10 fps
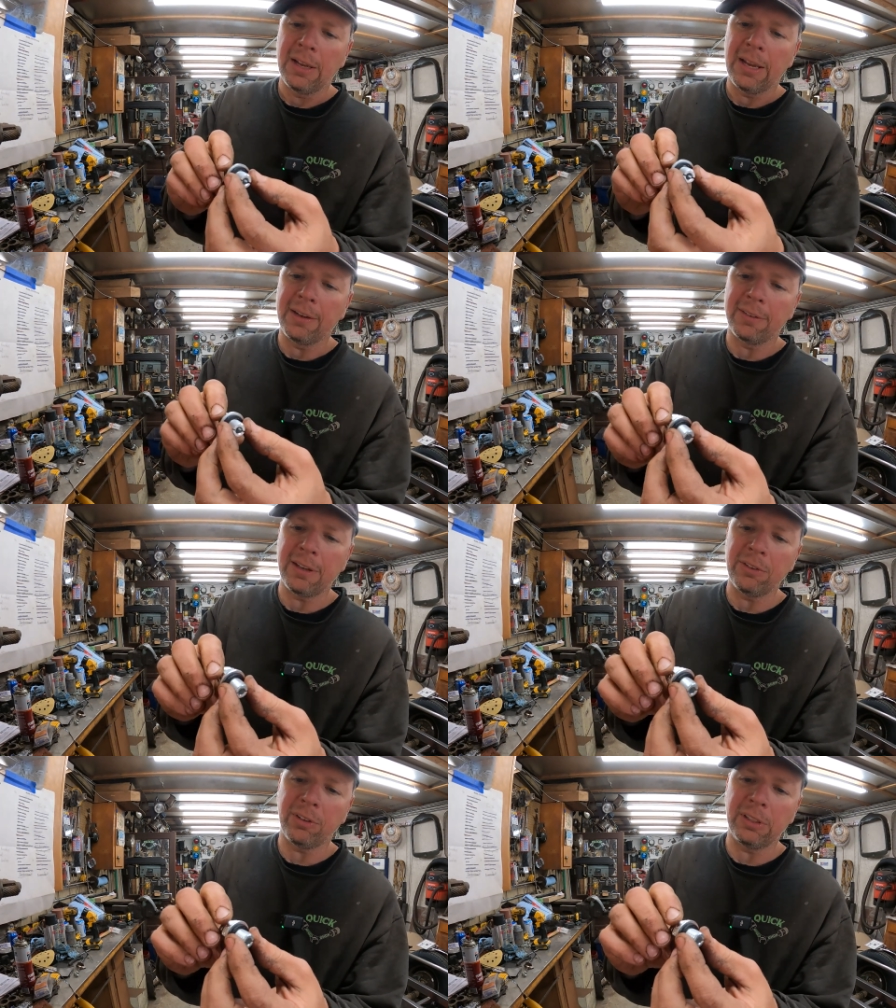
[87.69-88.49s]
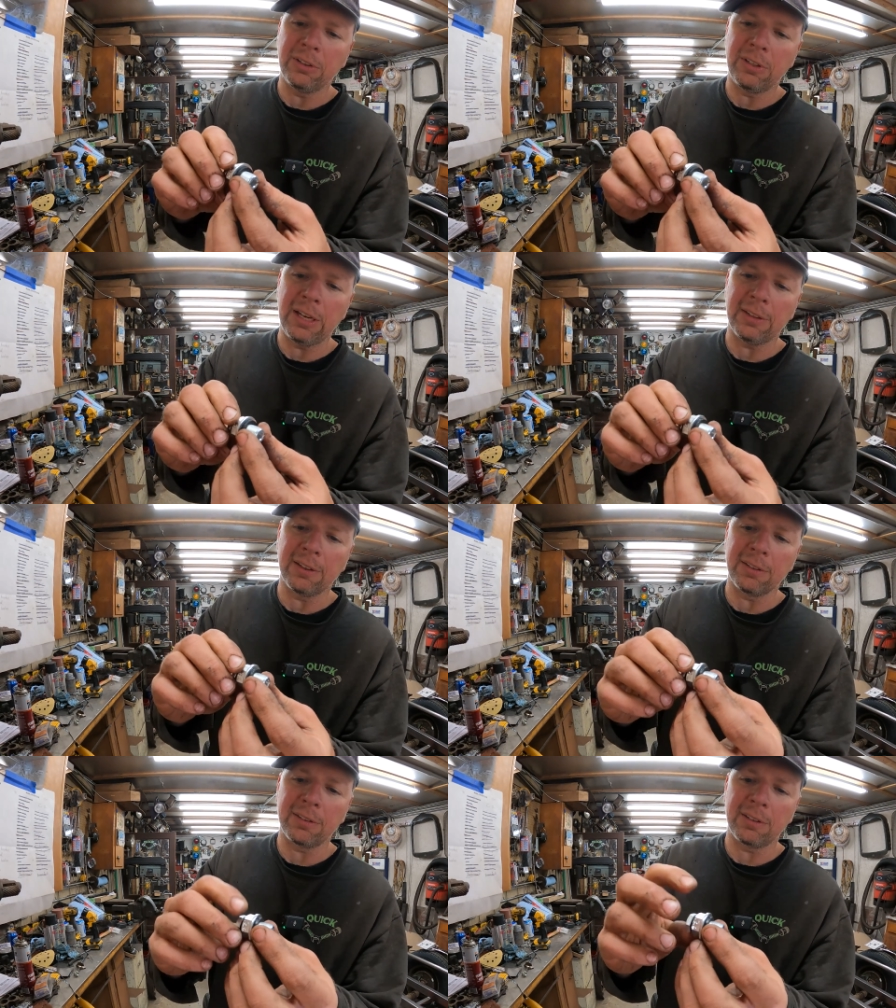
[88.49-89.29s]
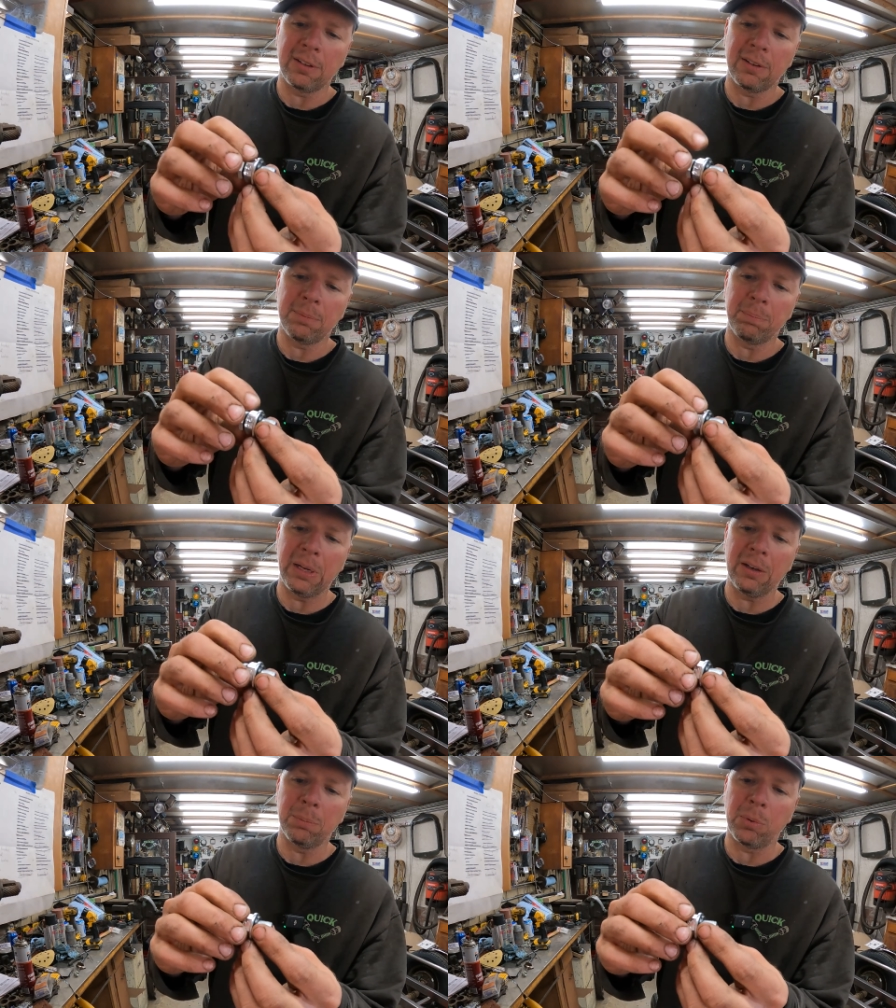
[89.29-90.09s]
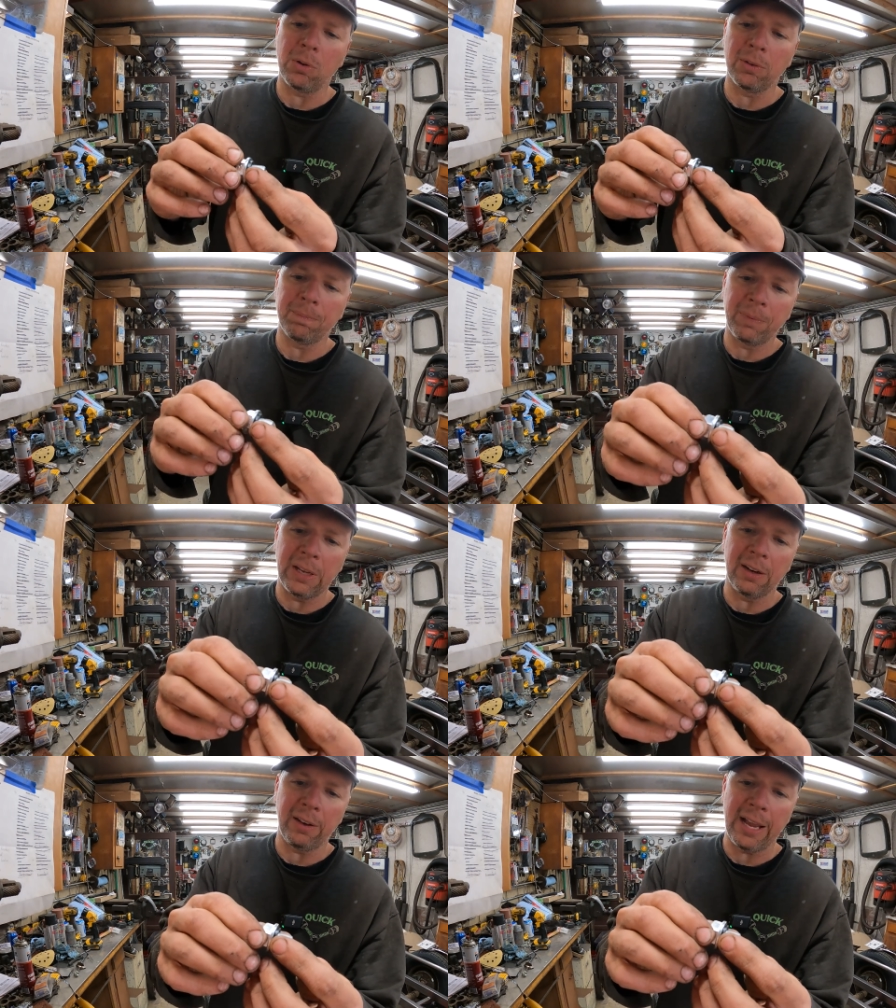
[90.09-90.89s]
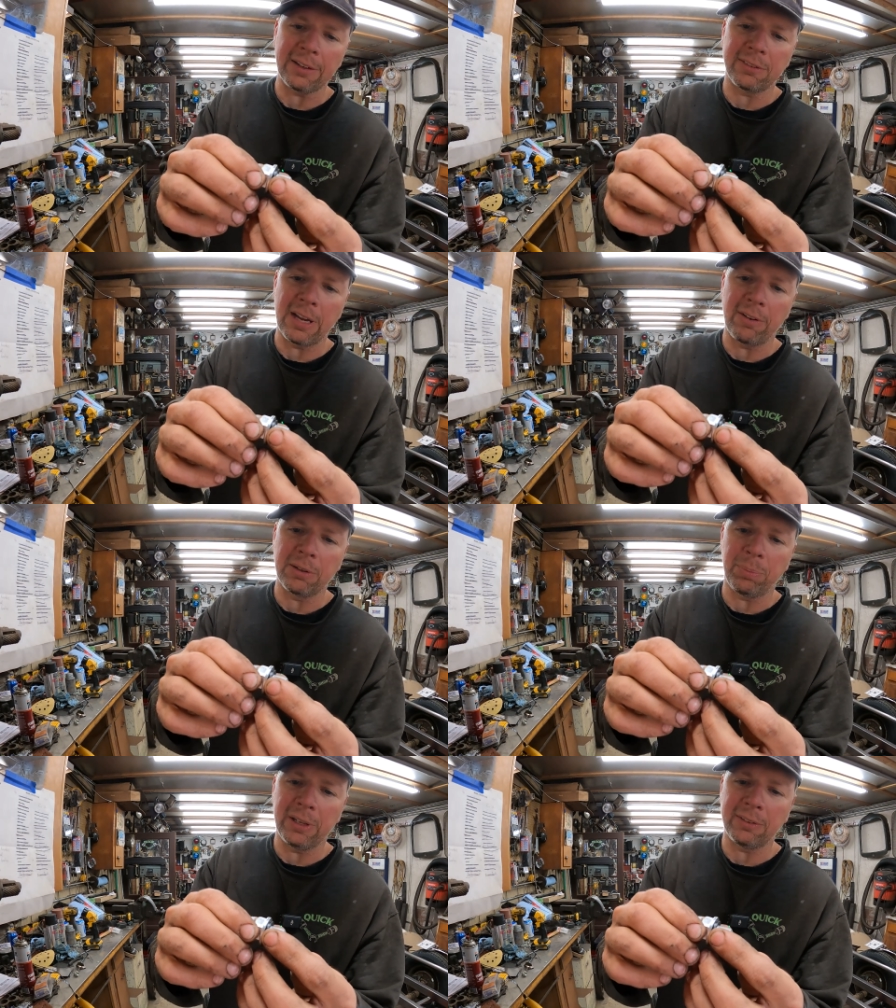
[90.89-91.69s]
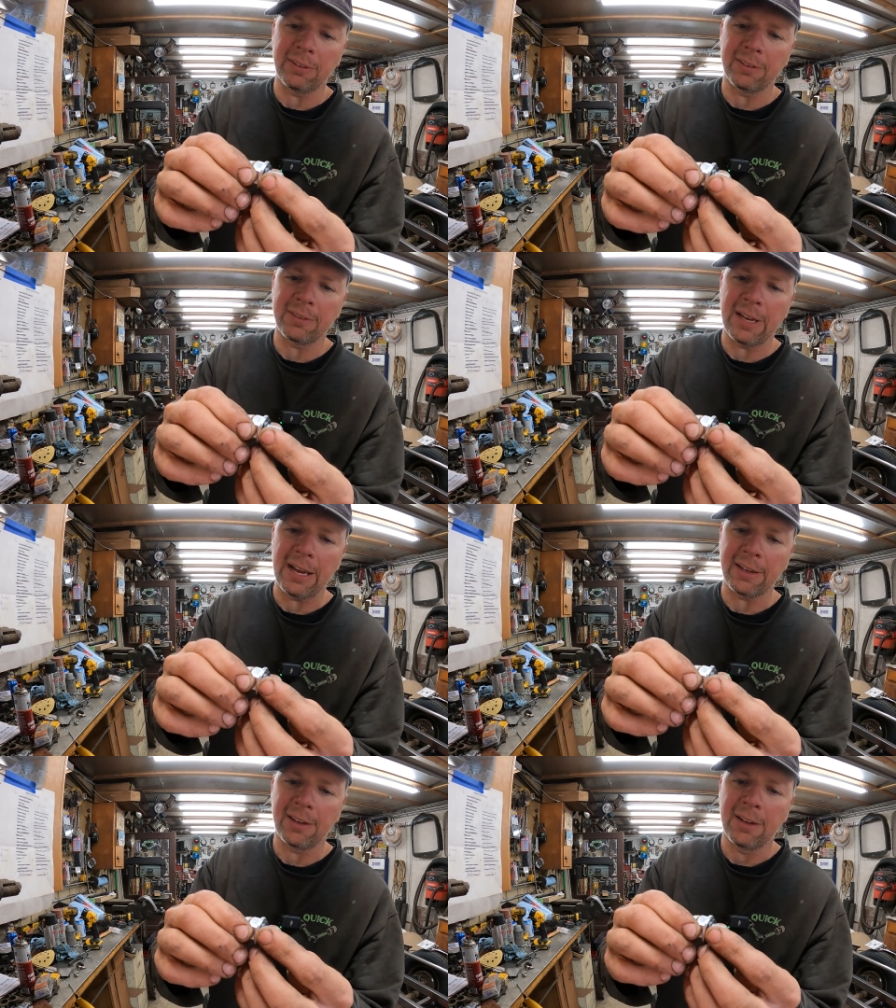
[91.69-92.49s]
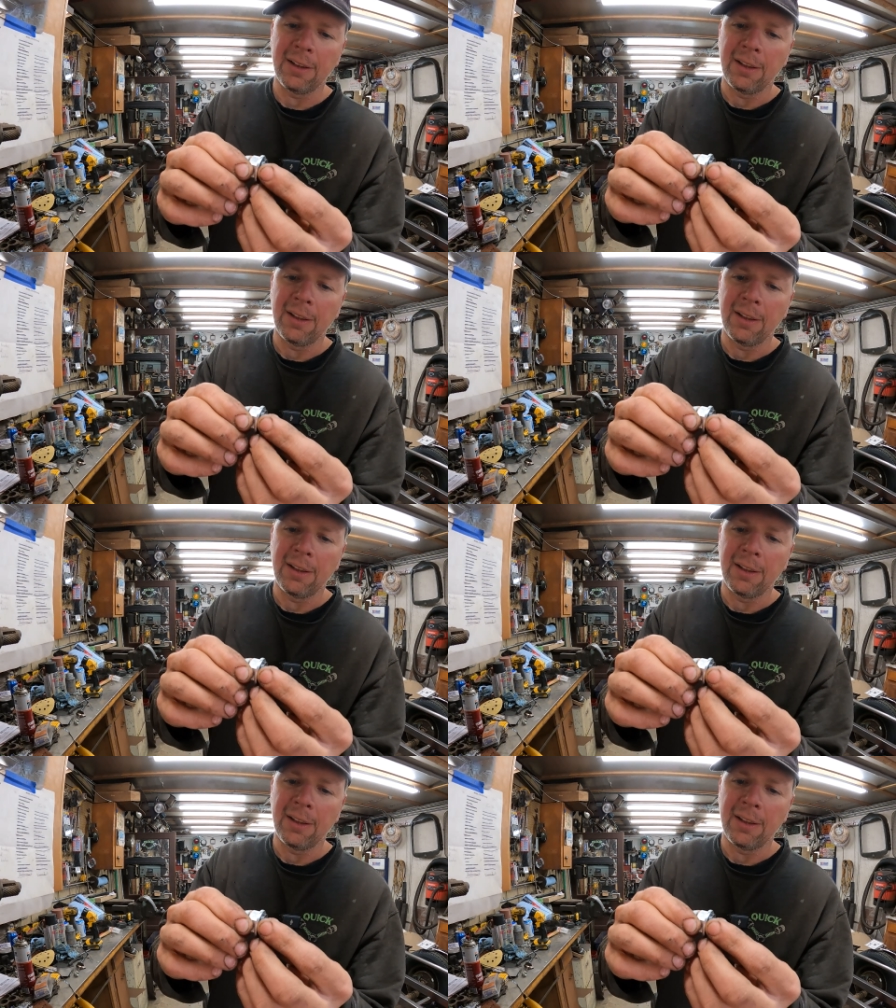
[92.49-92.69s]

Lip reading: And essentially you take this bigger bolt and it locks down in place of the stock